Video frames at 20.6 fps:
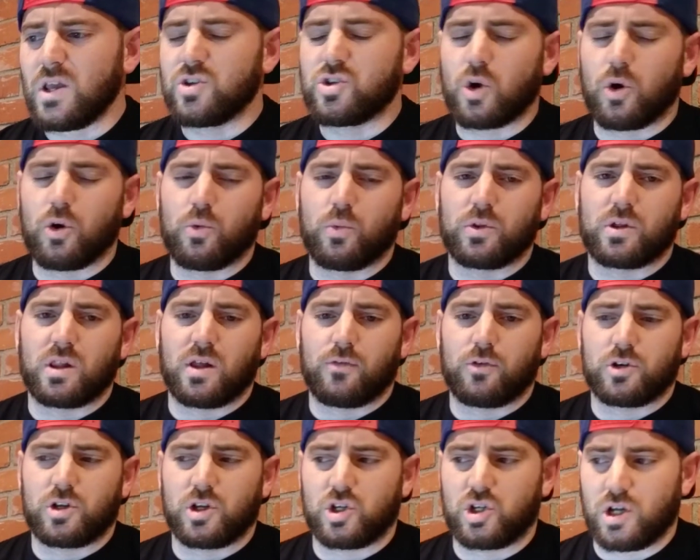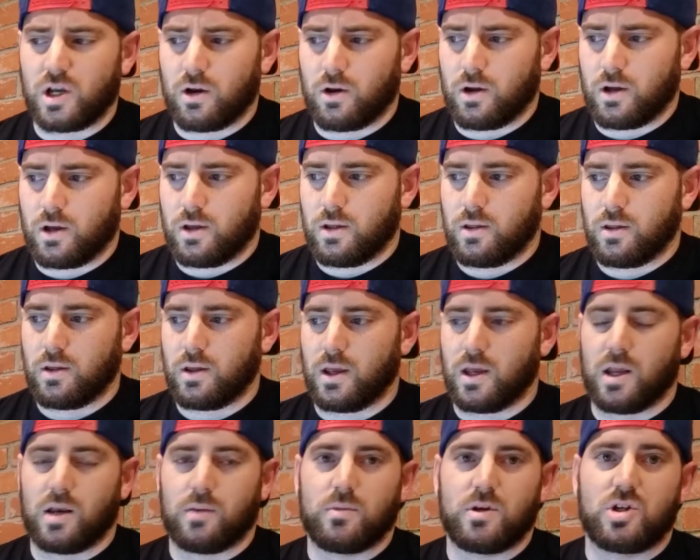Starting with Glover Teixeira
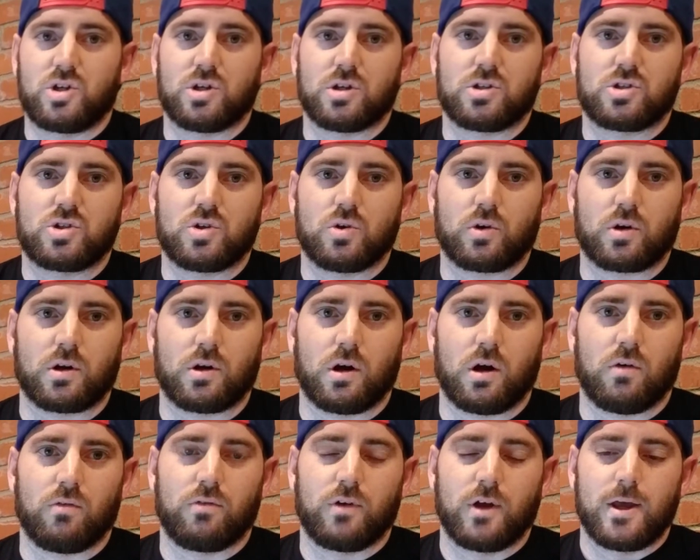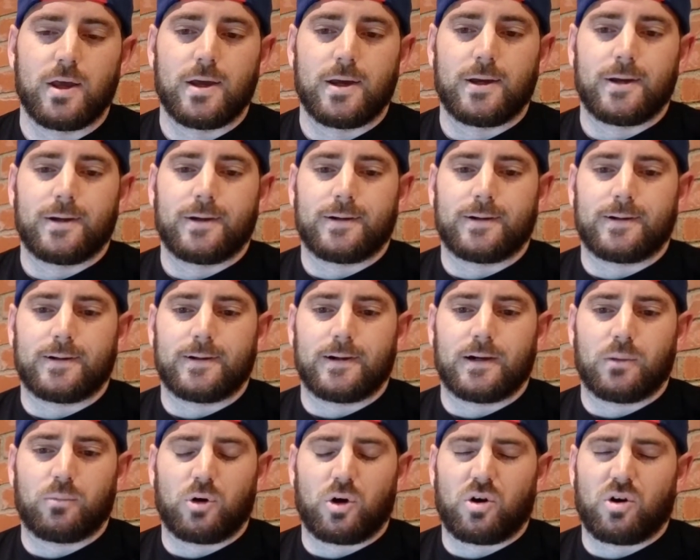and Misha Cirkunov,
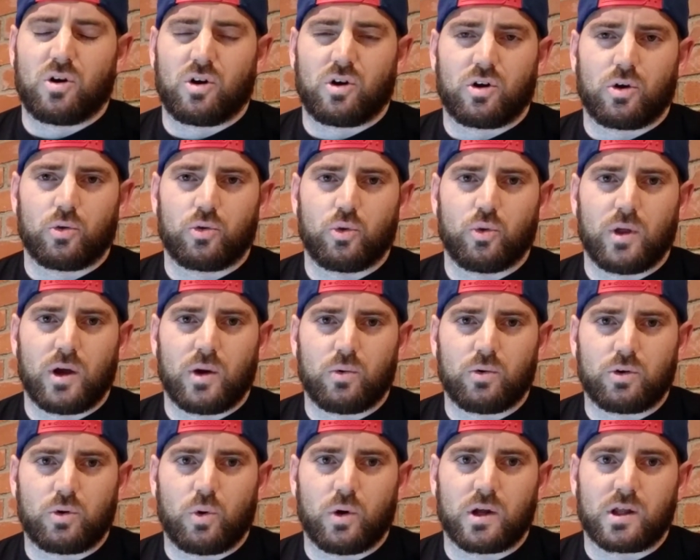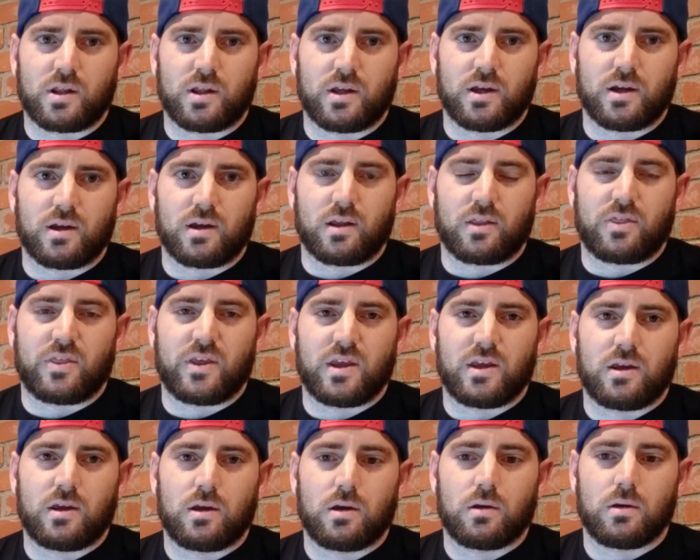I'll go through that one quickly. I
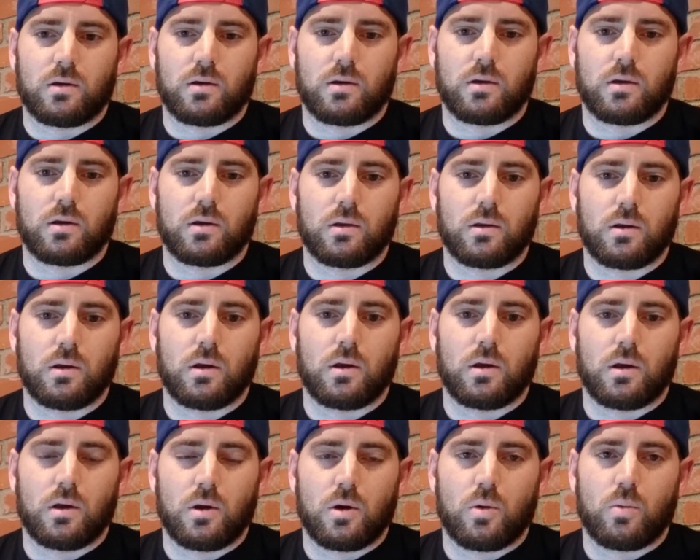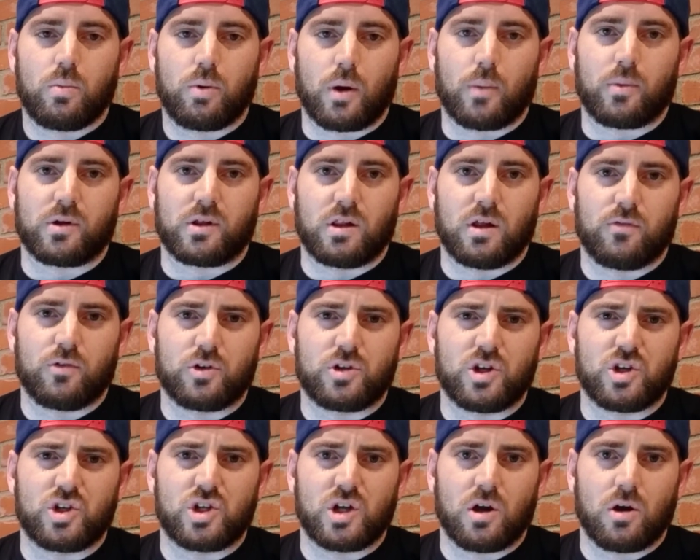think probably Glover
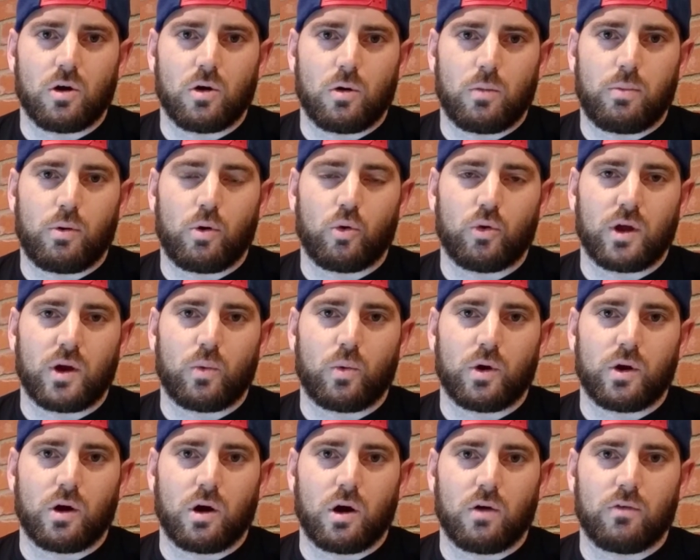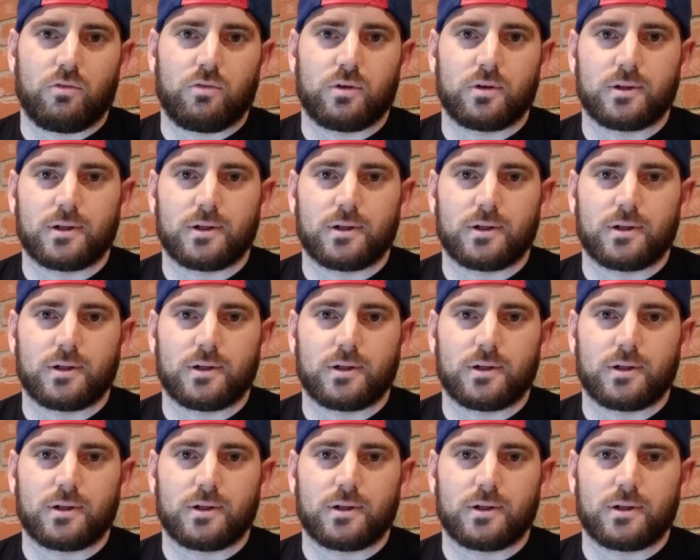Teixeira will pull that one off.